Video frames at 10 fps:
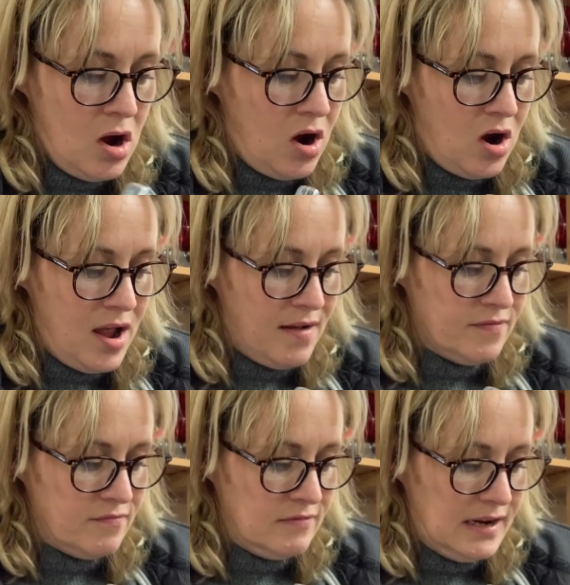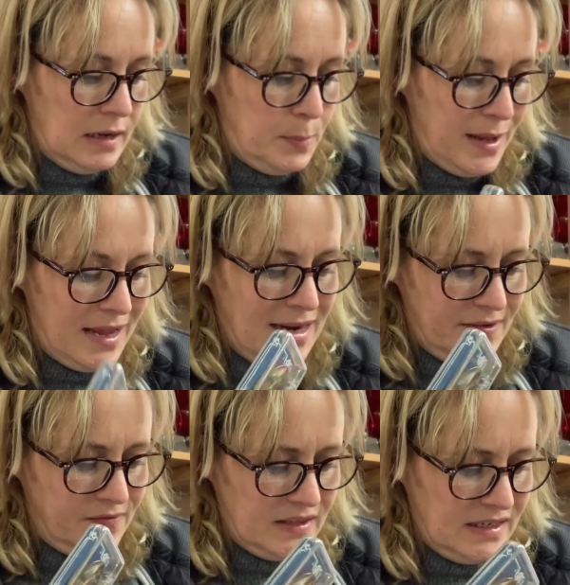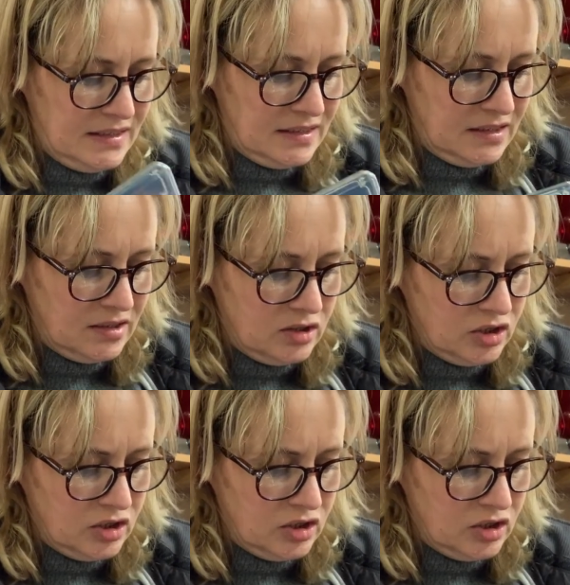I haven't really paid for these as such.